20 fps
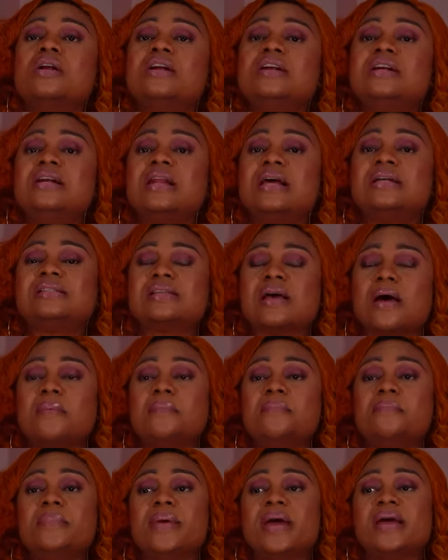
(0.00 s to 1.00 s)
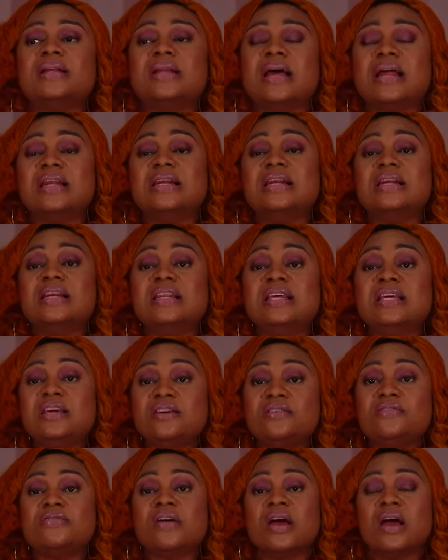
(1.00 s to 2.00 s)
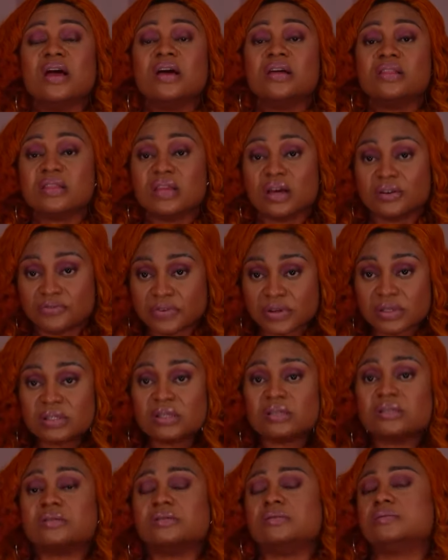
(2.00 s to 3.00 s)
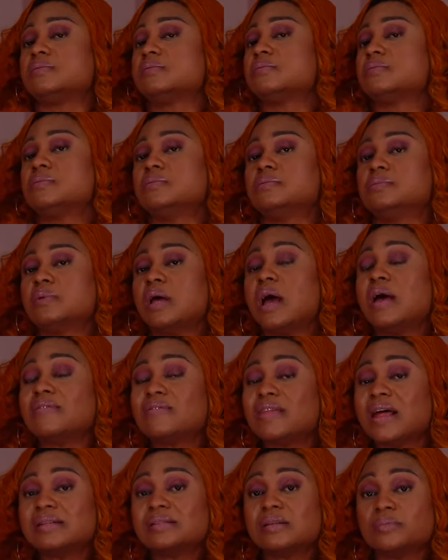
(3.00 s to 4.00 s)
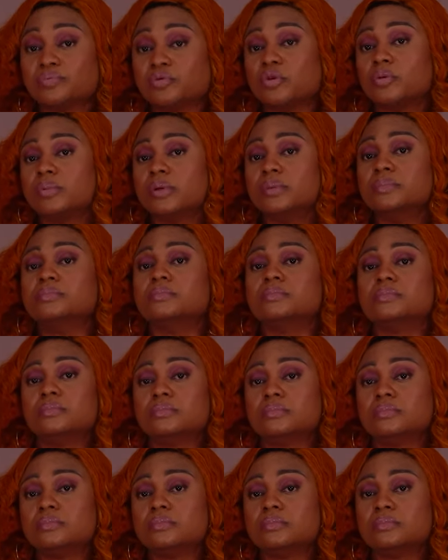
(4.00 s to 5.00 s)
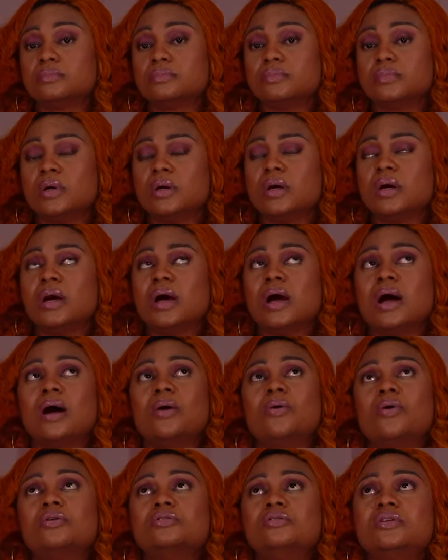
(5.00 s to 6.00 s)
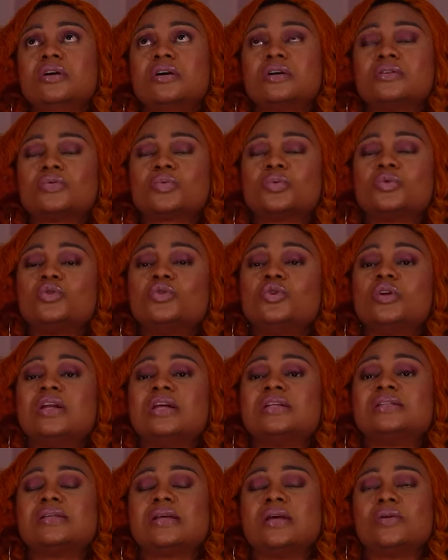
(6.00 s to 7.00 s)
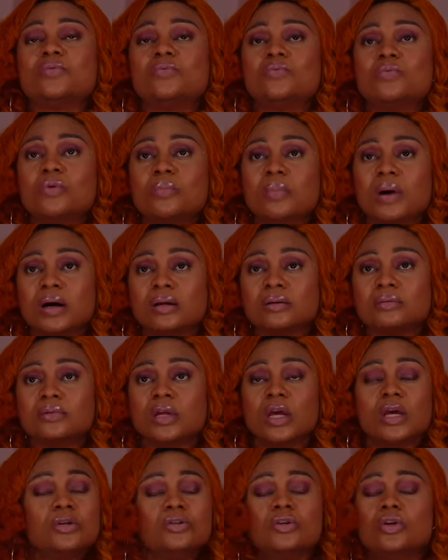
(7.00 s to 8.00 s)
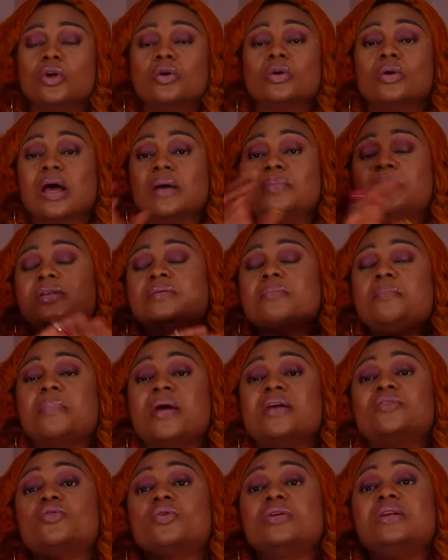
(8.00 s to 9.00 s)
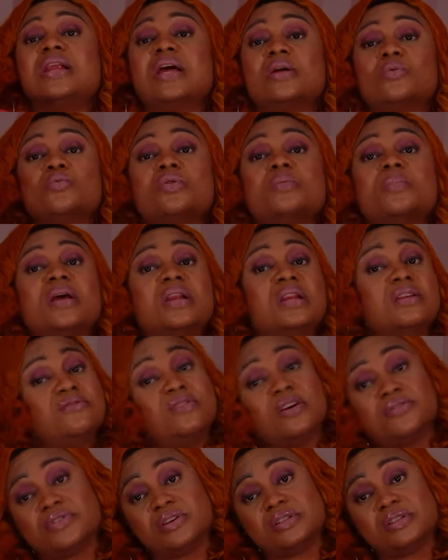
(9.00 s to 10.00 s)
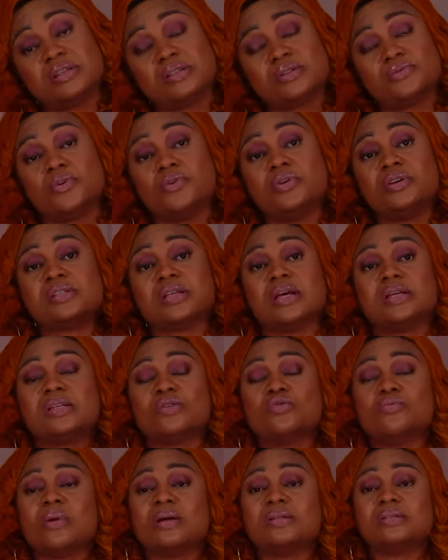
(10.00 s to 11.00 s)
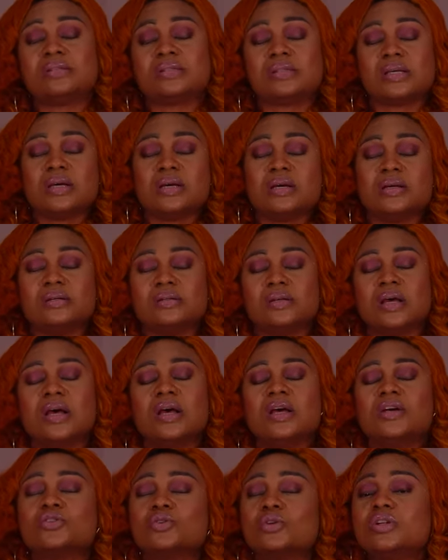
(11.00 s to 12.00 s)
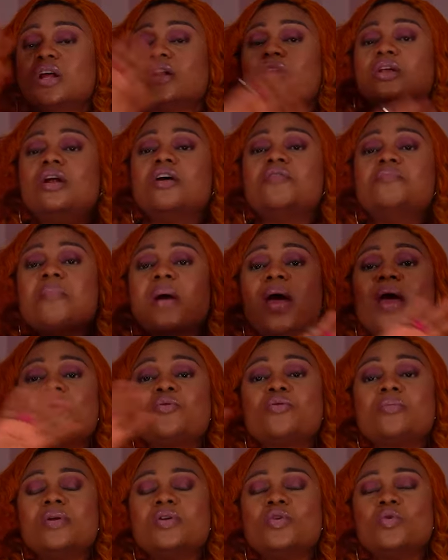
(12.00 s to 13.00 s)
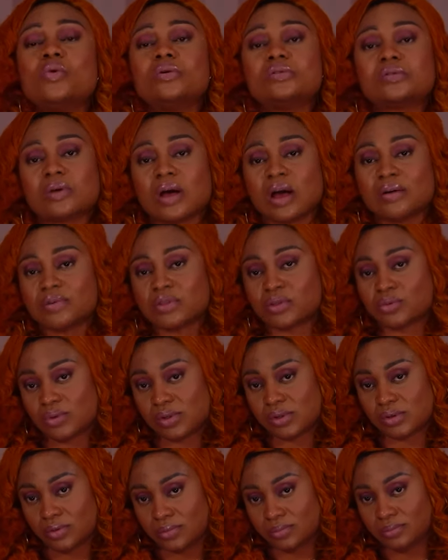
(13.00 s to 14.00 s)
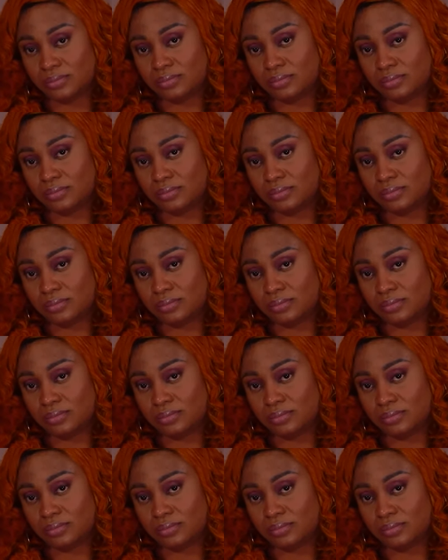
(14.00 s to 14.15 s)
let men leave their fantasies. And that's a problem. How on earth would you not let a woman... No. I mean, men don't let women leave their fantasies. For instance, a woman says... So there are a lot of married women who want to have a threesome.